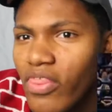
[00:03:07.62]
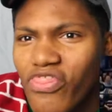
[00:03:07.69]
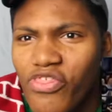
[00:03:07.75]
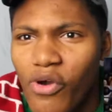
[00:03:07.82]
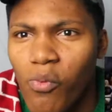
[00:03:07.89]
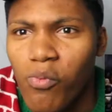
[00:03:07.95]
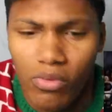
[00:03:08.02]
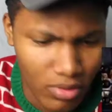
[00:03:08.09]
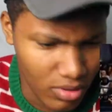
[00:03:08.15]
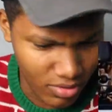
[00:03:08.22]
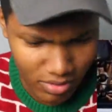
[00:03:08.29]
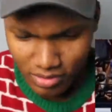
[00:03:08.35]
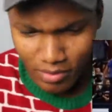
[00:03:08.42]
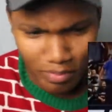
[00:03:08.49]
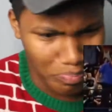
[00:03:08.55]
The
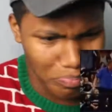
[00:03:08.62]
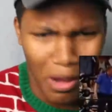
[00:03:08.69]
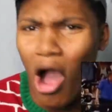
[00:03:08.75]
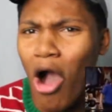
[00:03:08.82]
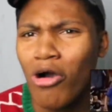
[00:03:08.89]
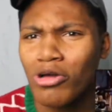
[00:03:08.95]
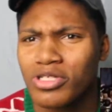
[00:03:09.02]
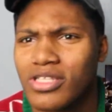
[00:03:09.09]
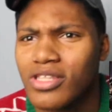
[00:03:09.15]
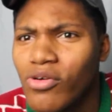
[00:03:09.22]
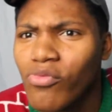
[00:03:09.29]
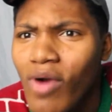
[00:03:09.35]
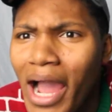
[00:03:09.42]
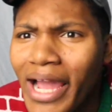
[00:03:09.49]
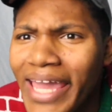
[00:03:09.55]

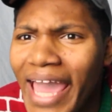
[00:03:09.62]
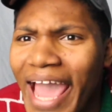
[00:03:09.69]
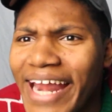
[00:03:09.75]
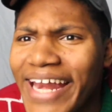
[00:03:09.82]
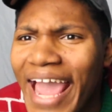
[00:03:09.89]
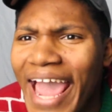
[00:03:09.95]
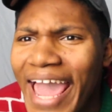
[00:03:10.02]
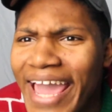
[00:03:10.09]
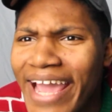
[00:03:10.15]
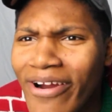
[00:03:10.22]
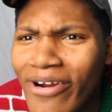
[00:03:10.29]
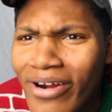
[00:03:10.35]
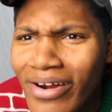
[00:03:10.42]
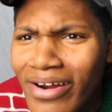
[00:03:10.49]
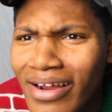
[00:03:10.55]
Rock had
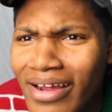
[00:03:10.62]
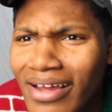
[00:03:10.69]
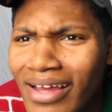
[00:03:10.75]
hair.